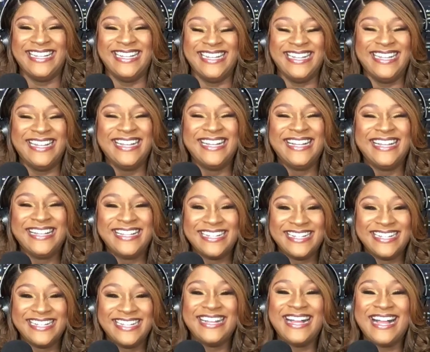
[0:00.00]
excited.
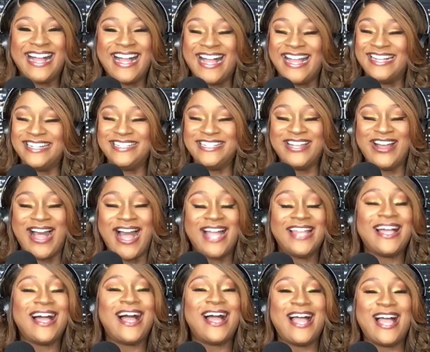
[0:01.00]
I know. I,
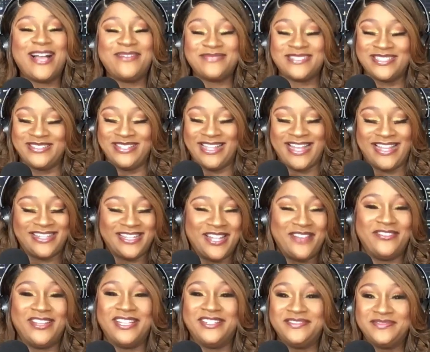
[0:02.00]
and I, I pray that my
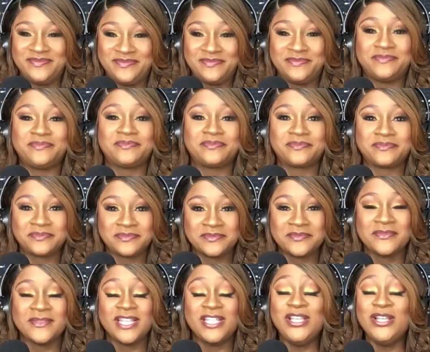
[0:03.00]
audience it. gets it.
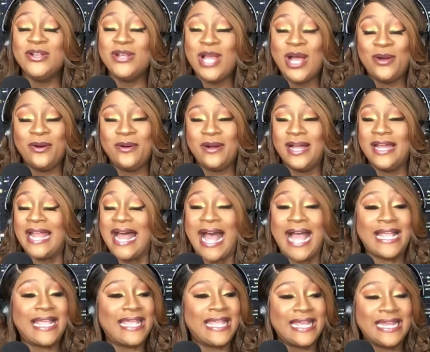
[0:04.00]
You know yeah. what?
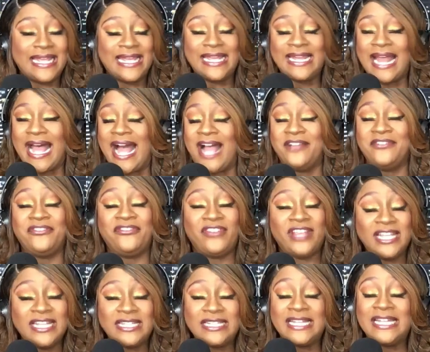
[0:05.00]
I get it. I
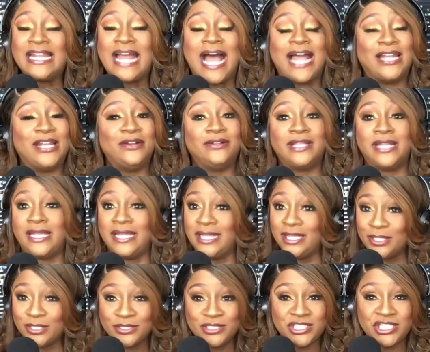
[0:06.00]
feel it. I know the
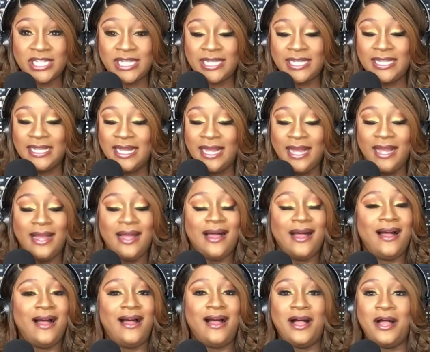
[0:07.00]
energy.
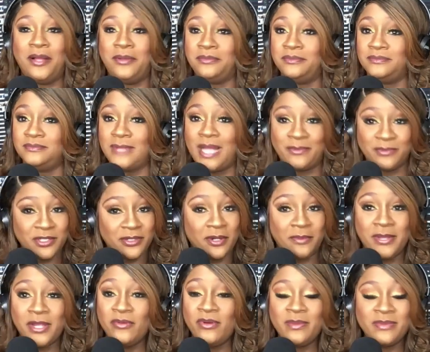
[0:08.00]
Um, I'm doing a
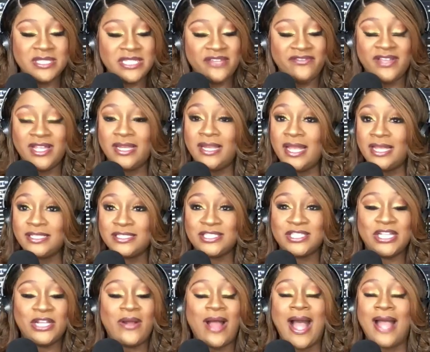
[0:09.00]
big women's event next
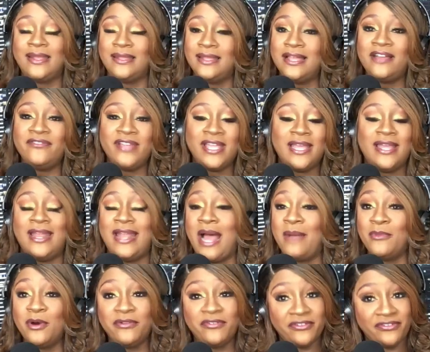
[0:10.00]
year. I love it. And
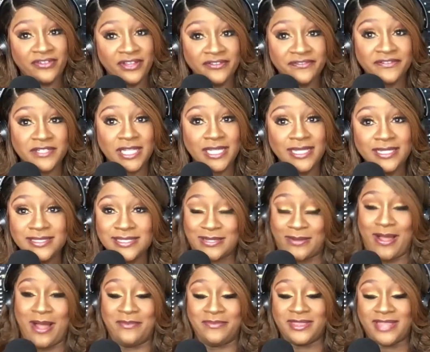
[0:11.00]
I'm over 50. So
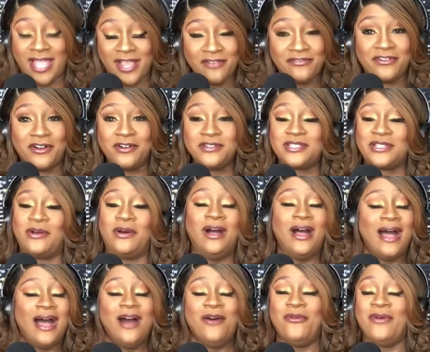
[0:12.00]
I'm thankful. So
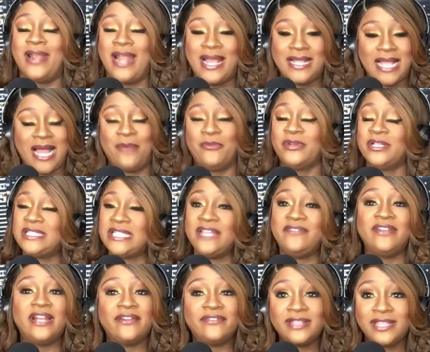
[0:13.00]
when I, I'm
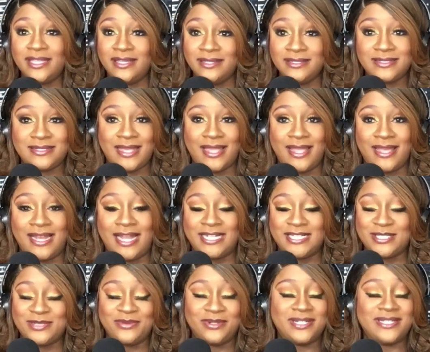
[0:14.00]
receiving everything you're saying, I
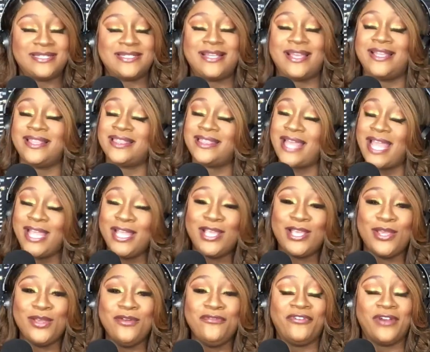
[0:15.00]
just want to say thank
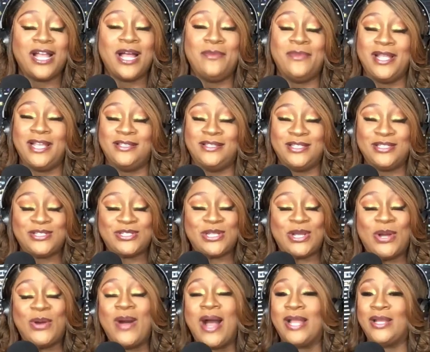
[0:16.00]
you for coming on the
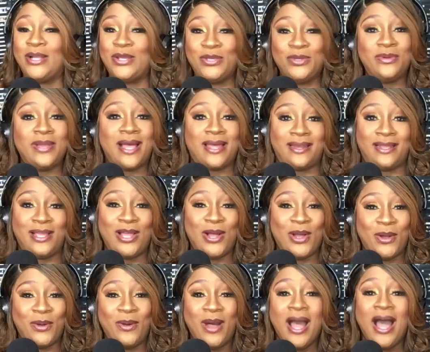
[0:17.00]
show. I know you got to
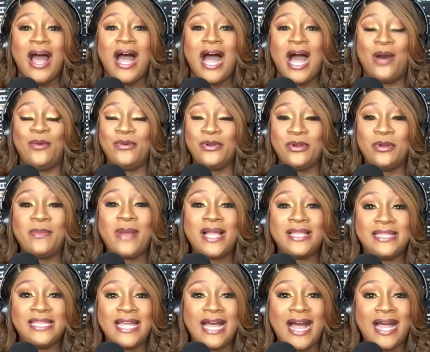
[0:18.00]
go. I want to
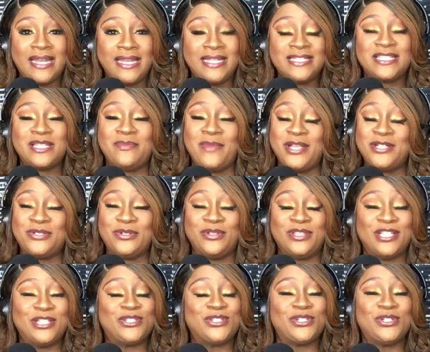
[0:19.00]
remind the audience to make sure
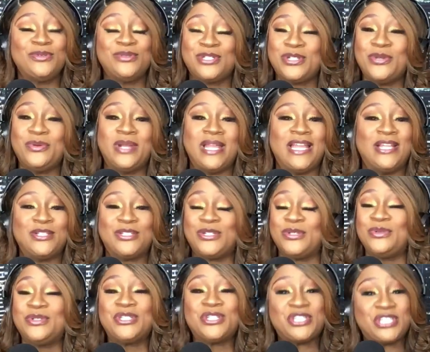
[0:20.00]
that you tune in
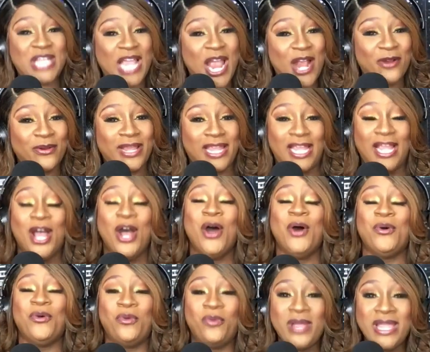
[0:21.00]
to Sherri
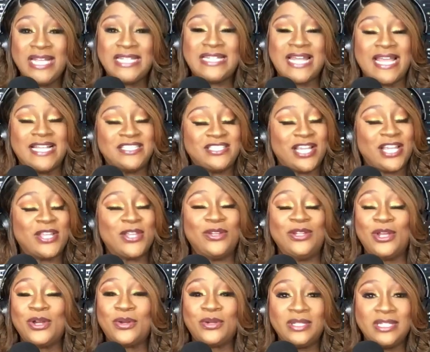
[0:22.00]
weekdays. Check your
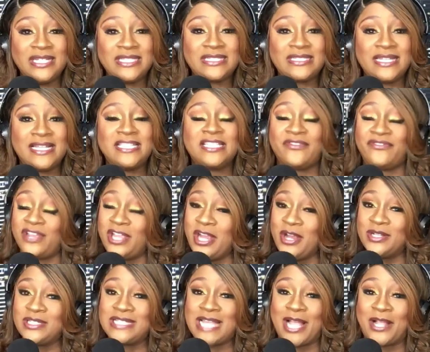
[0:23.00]
local listings. If you're here
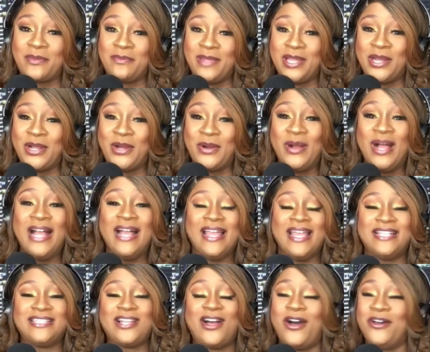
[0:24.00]
in Sacramento,
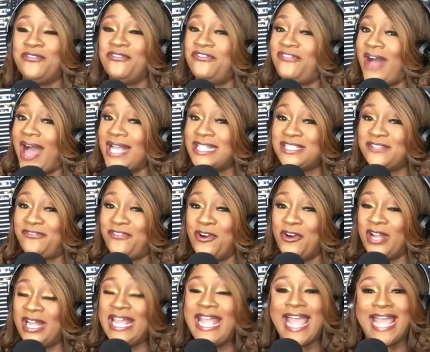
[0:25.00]
it's on Fox
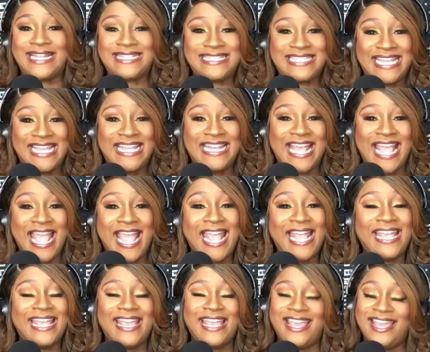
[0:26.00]
40 at 10
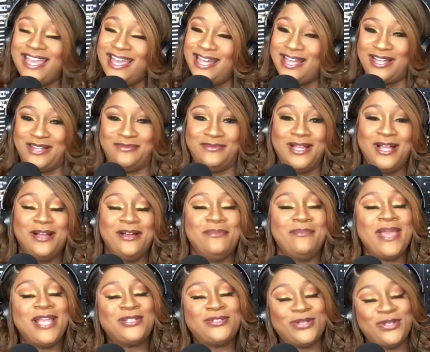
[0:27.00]
a.m.
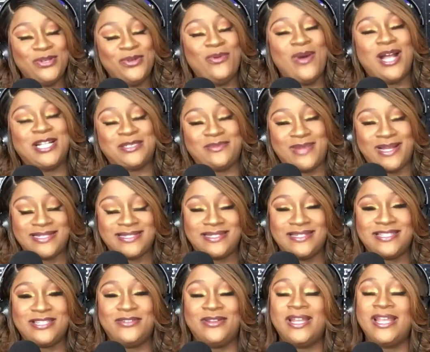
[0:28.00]
Make sure you watch my
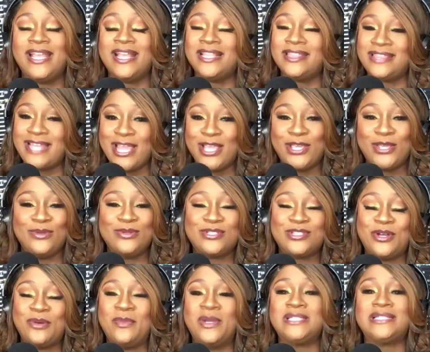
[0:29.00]
sister. And again, thank you
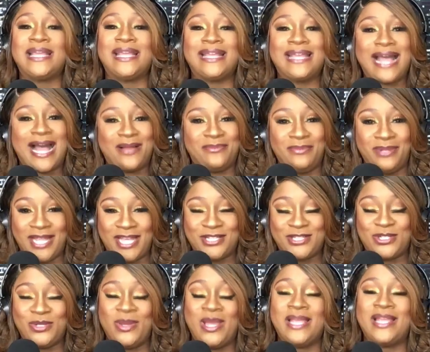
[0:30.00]
so much and God
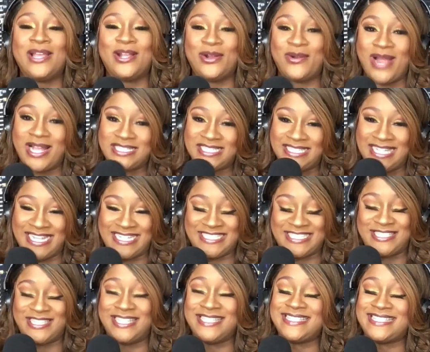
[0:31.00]
bless you and
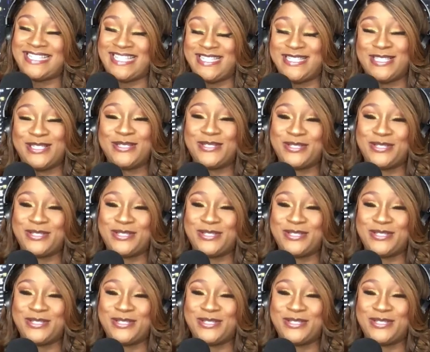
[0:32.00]
congratulations on season